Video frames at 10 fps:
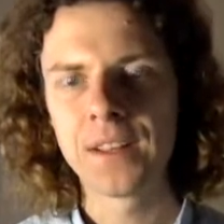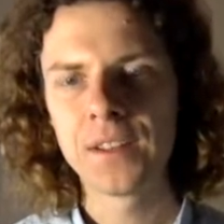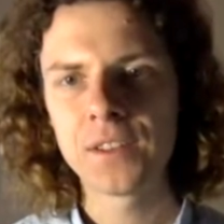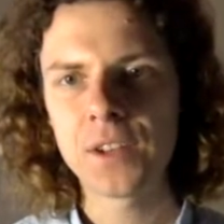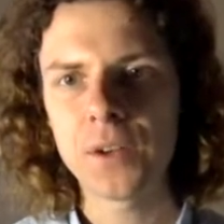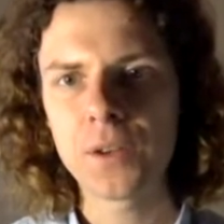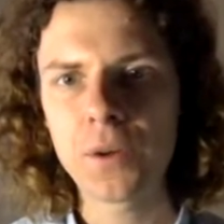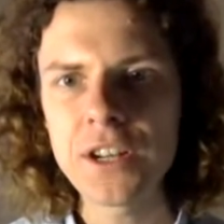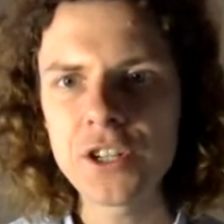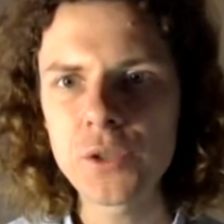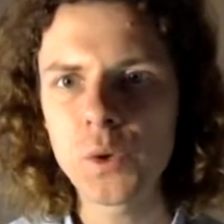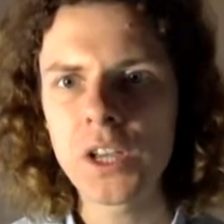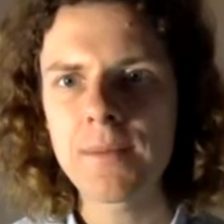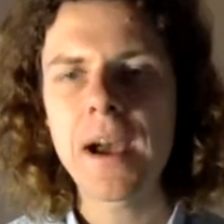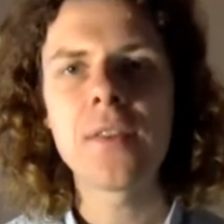So the creature's
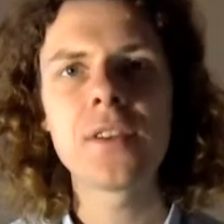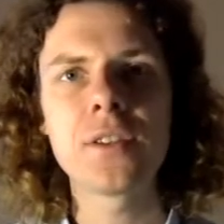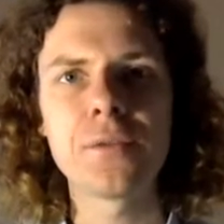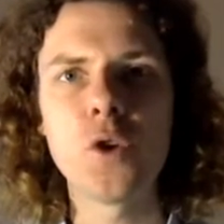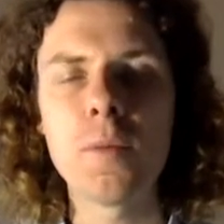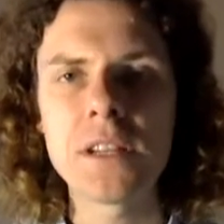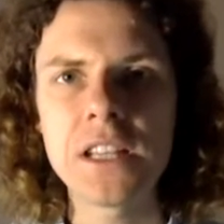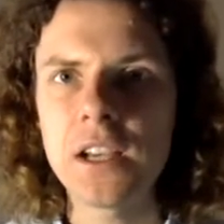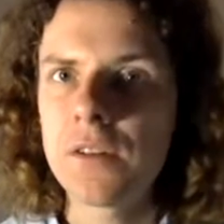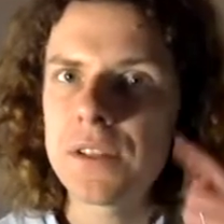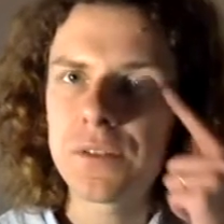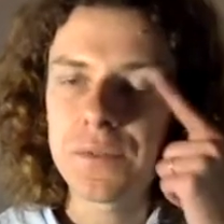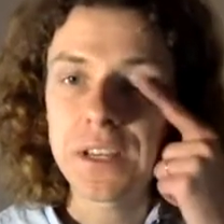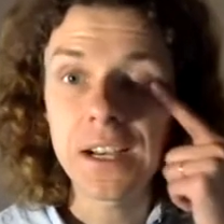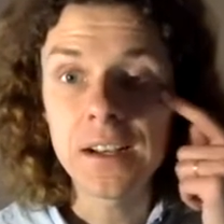talking about the deformity of his
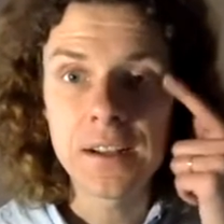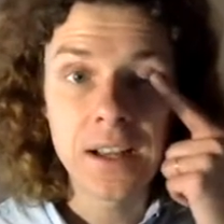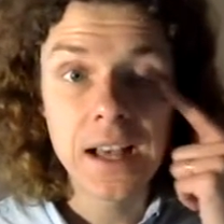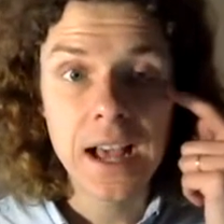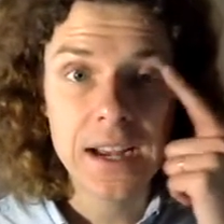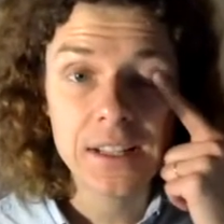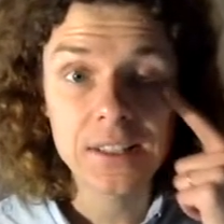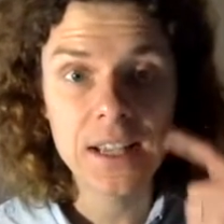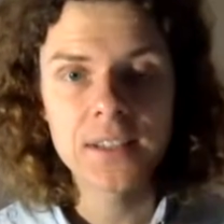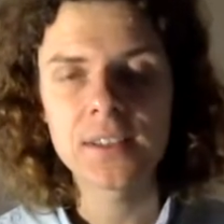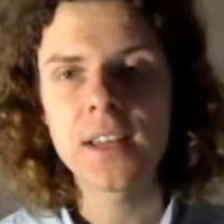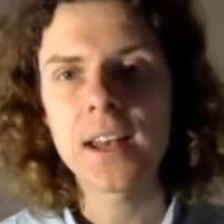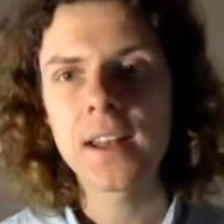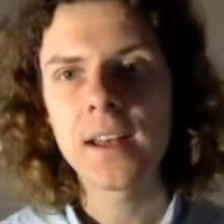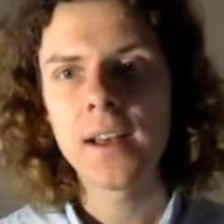figure, and he says
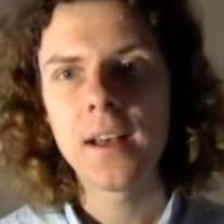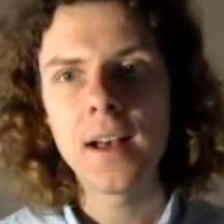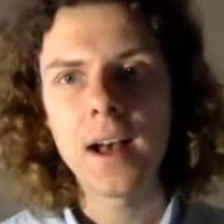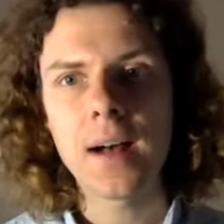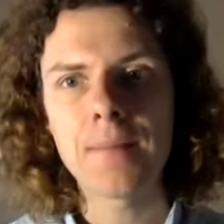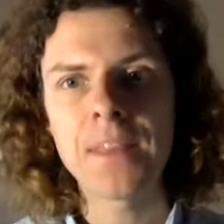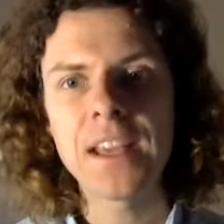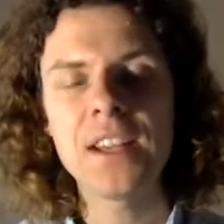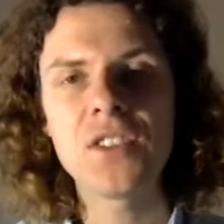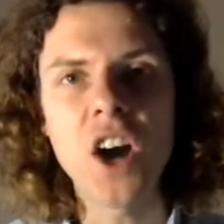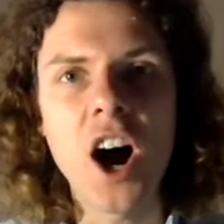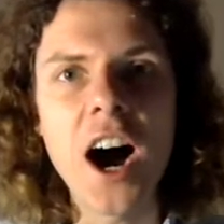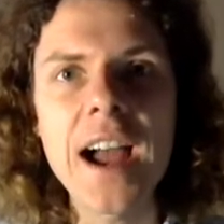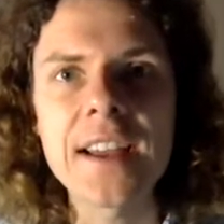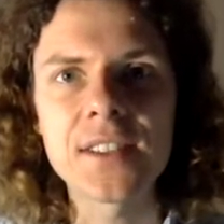that his
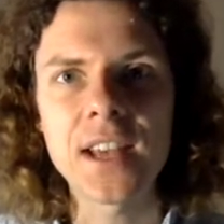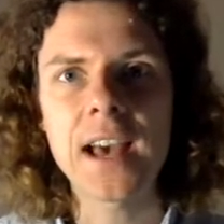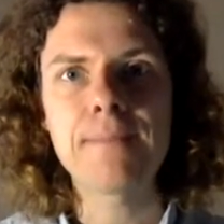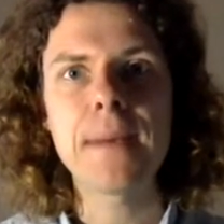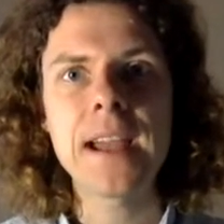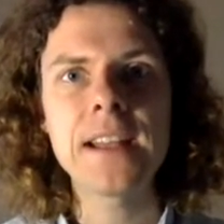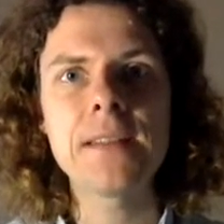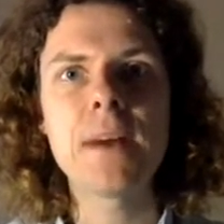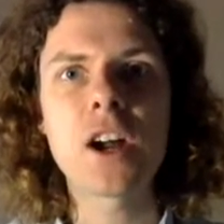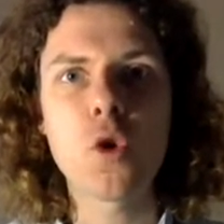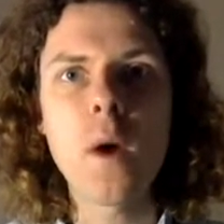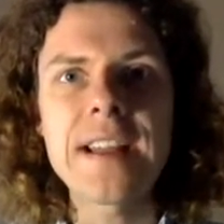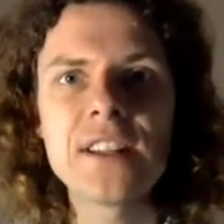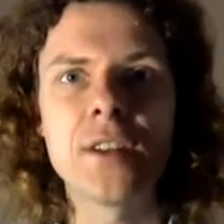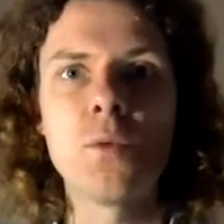eyes had made him
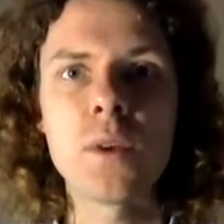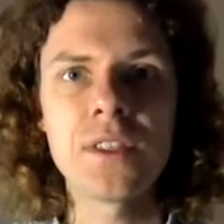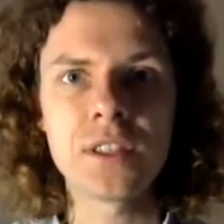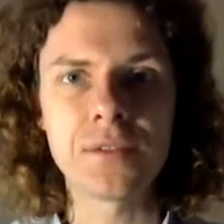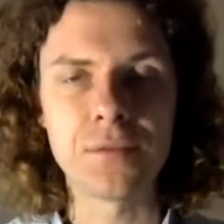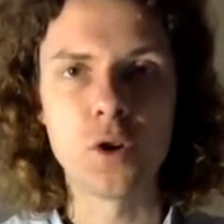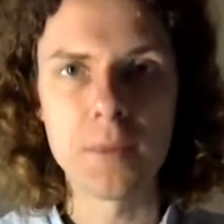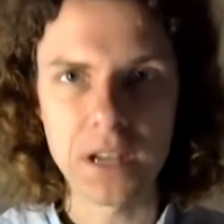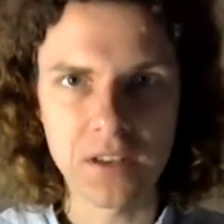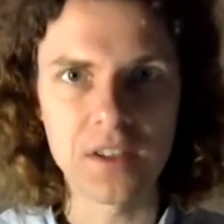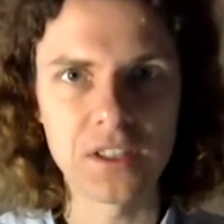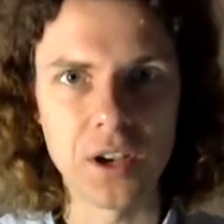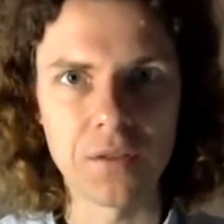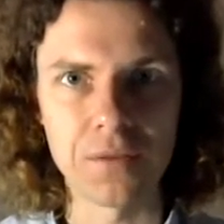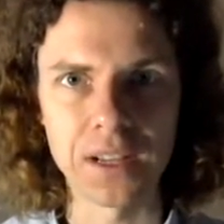acquainted with the deformity of his
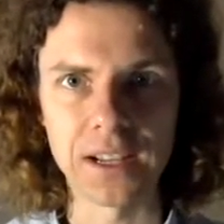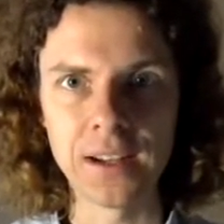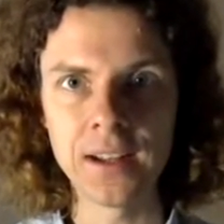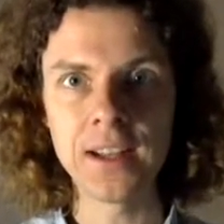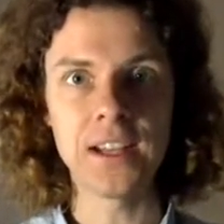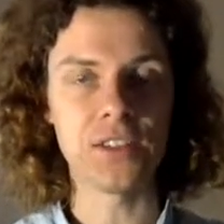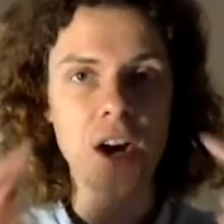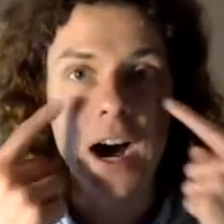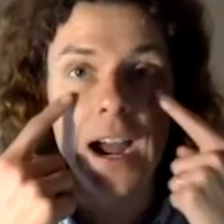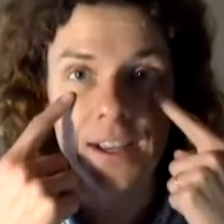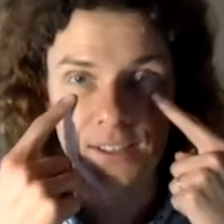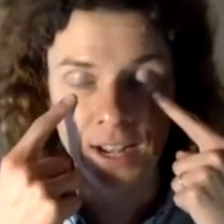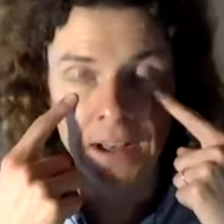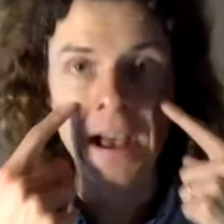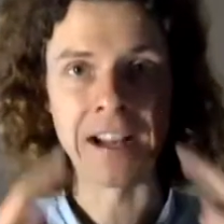own figure. His eyes
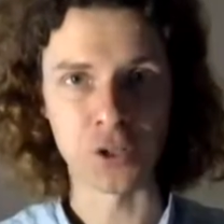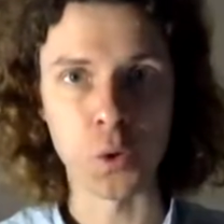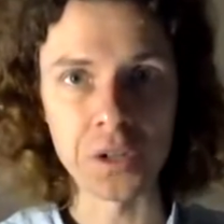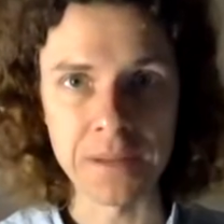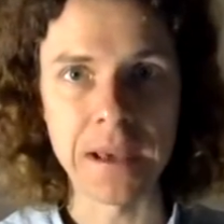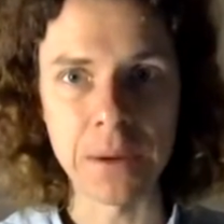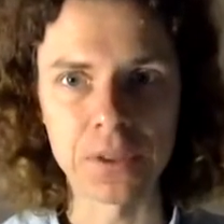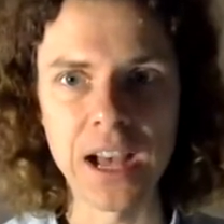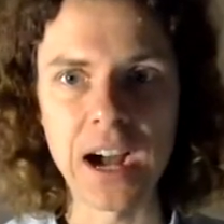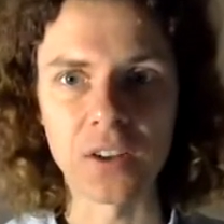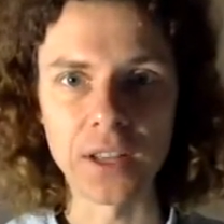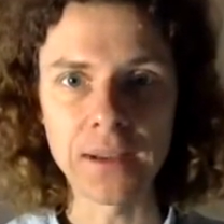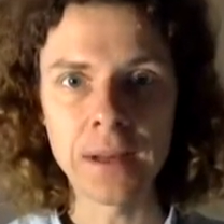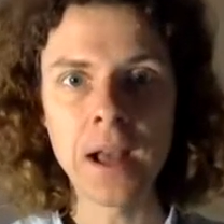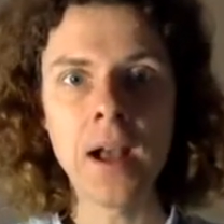had taught him he was ugly
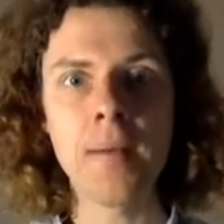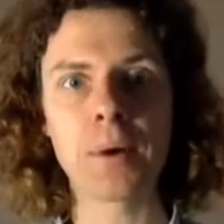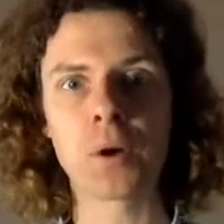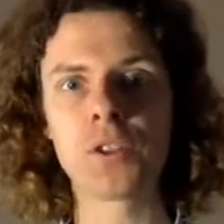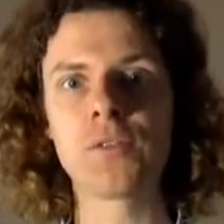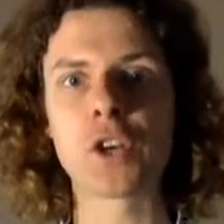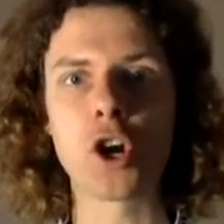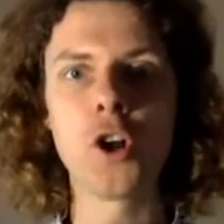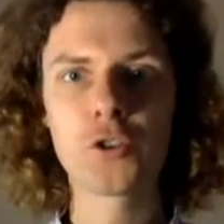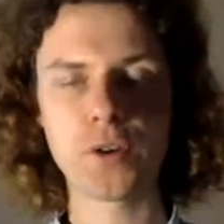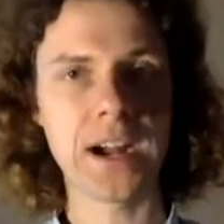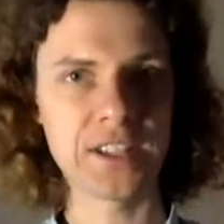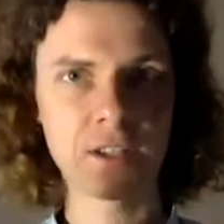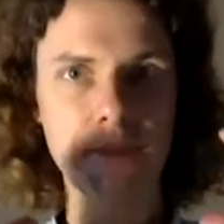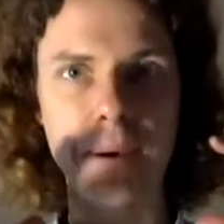because of the
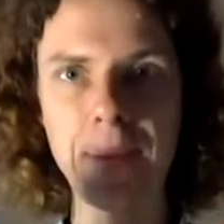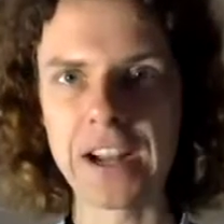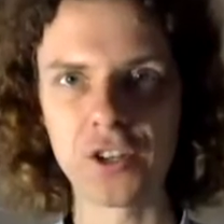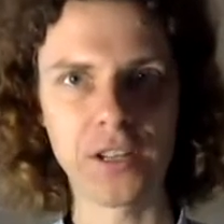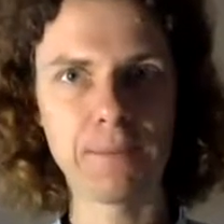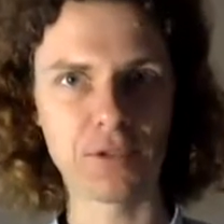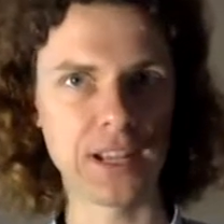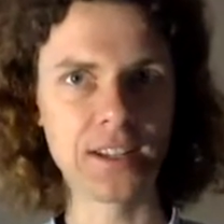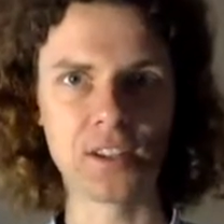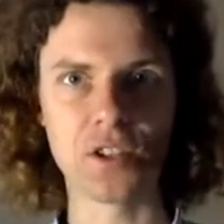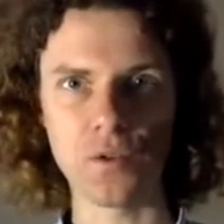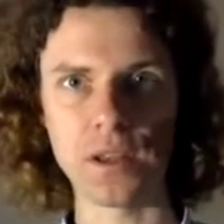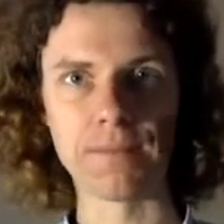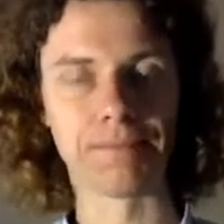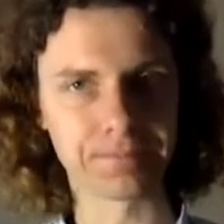contrast perpetually presented to him.